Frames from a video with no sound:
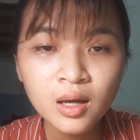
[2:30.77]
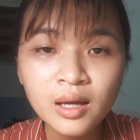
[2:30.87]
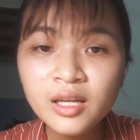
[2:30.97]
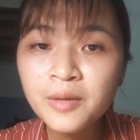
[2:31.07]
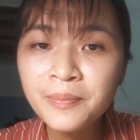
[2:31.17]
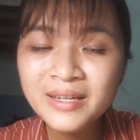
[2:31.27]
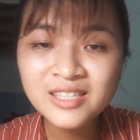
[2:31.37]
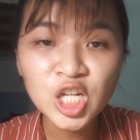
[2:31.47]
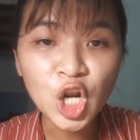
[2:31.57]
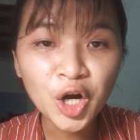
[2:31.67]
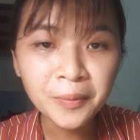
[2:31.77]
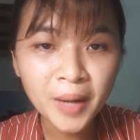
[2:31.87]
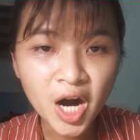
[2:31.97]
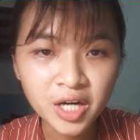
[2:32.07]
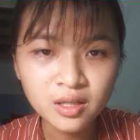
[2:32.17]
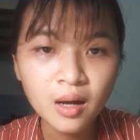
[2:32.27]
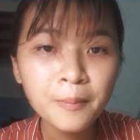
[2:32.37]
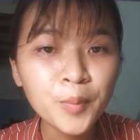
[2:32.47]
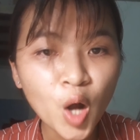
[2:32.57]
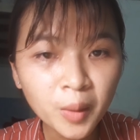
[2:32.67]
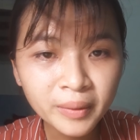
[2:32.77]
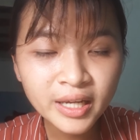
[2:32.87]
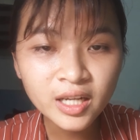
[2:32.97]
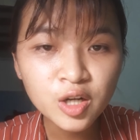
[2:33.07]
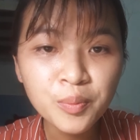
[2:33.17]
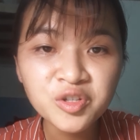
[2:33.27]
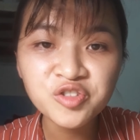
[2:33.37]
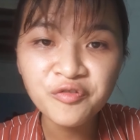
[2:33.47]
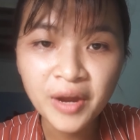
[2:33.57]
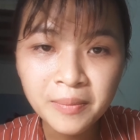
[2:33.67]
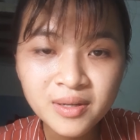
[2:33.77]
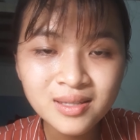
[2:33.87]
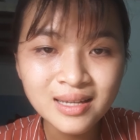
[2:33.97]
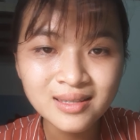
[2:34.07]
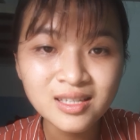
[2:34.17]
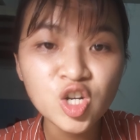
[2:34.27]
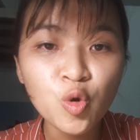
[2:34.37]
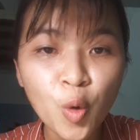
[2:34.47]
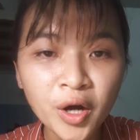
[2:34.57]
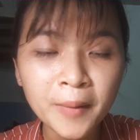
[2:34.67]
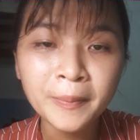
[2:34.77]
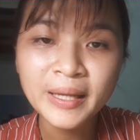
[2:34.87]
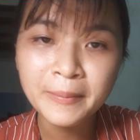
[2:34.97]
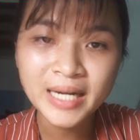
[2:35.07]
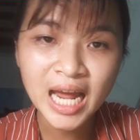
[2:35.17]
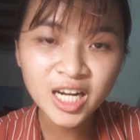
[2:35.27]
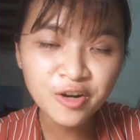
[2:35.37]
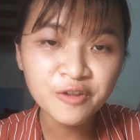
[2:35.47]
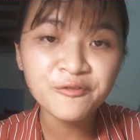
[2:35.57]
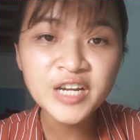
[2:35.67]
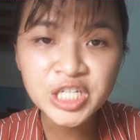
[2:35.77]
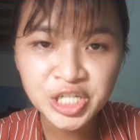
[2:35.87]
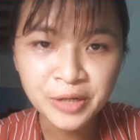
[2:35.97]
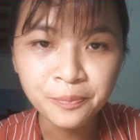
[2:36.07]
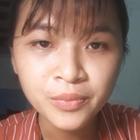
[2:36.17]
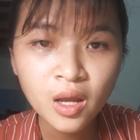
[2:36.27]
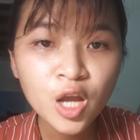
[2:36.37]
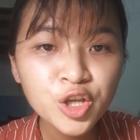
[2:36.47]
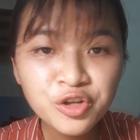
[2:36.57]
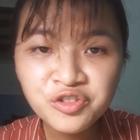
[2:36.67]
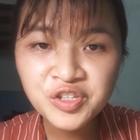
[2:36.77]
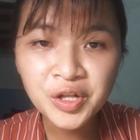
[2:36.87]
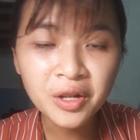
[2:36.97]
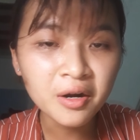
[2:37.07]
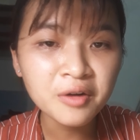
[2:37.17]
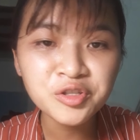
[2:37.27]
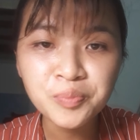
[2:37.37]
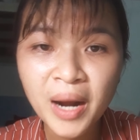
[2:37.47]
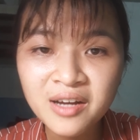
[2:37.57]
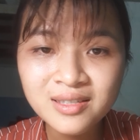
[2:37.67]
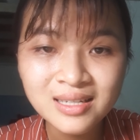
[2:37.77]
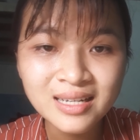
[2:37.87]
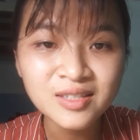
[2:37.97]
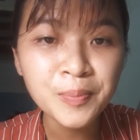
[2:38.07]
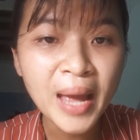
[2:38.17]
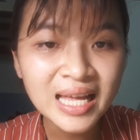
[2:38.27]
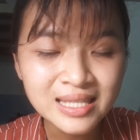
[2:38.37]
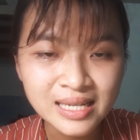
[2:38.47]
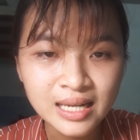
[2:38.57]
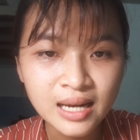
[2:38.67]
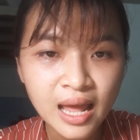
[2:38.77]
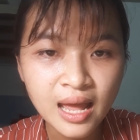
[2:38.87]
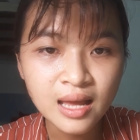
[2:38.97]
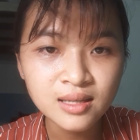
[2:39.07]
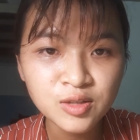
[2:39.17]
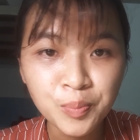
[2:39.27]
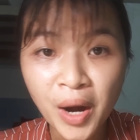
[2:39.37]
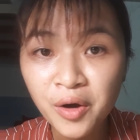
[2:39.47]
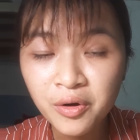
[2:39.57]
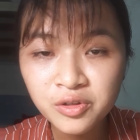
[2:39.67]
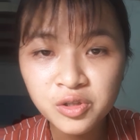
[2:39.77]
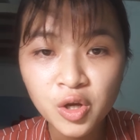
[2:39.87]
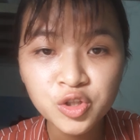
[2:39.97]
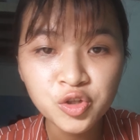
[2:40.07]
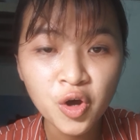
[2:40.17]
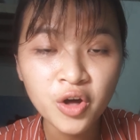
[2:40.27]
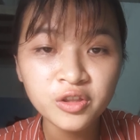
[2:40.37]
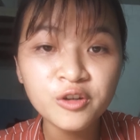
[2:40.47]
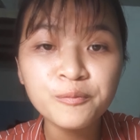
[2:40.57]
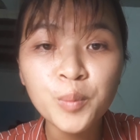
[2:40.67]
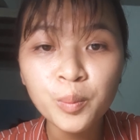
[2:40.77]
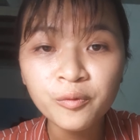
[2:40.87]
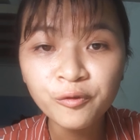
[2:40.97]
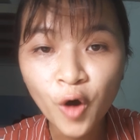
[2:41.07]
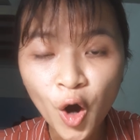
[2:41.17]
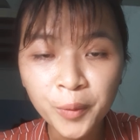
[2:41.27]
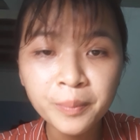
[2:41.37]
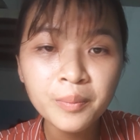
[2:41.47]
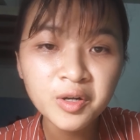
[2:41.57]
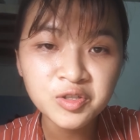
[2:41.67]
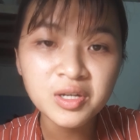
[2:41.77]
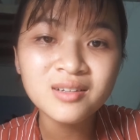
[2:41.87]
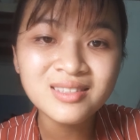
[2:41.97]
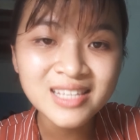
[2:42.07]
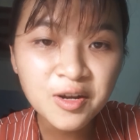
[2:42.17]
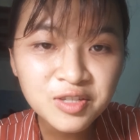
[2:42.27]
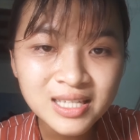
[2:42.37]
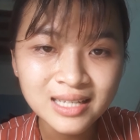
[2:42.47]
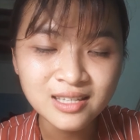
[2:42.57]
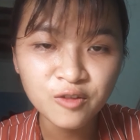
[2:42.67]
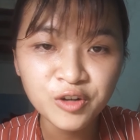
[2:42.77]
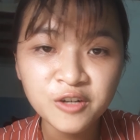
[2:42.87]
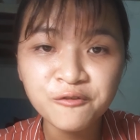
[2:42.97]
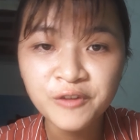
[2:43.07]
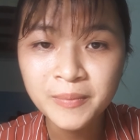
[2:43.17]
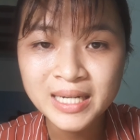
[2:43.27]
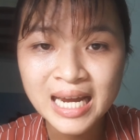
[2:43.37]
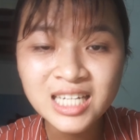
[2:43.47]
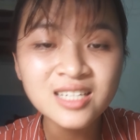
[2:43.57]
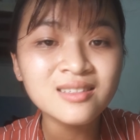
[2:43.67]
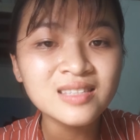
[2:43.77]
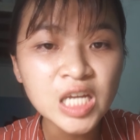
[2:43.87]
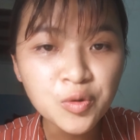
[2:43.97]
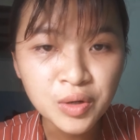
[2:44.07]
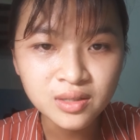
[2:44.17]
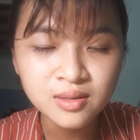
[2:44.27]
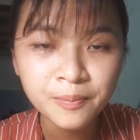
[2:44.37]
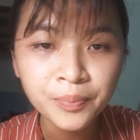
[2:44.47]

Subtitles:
It appears a lot of art. Probably the most famous is in the work of Leonardo da Vinci. You see a lot of spirals in his painting, and spirals are the form most associated with the Fibonacci sequence.